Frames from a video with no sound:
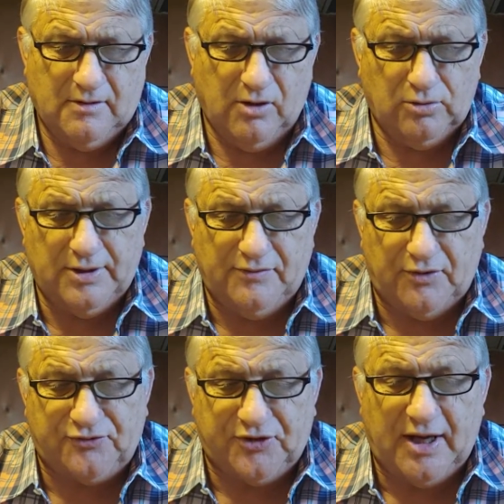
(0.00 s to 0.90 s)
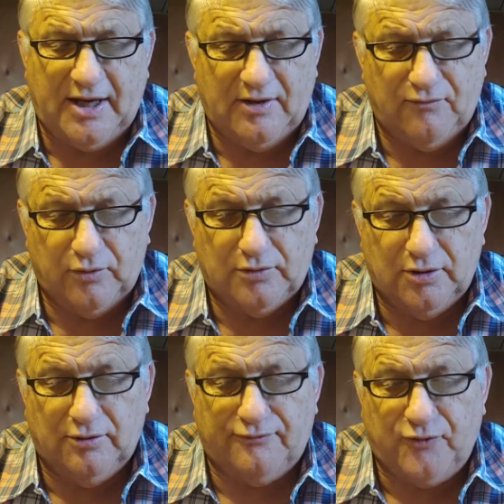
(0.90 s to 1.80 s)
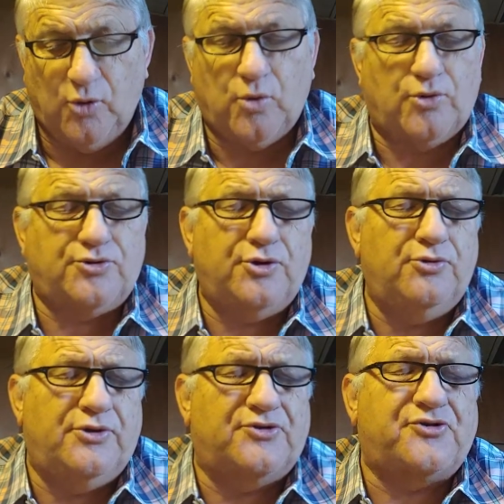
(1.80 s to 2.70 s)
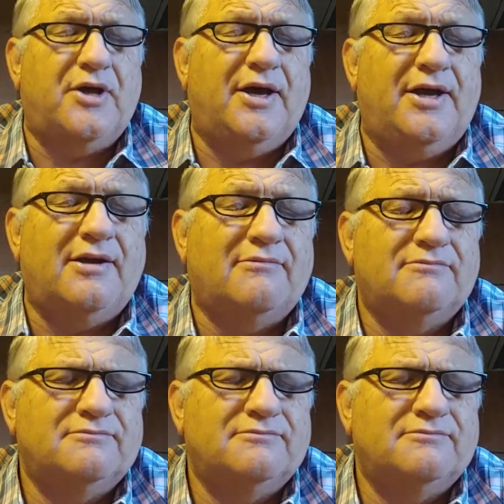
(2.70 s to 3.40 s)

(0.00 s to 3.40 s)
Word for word: Only the saved will look forward to this day.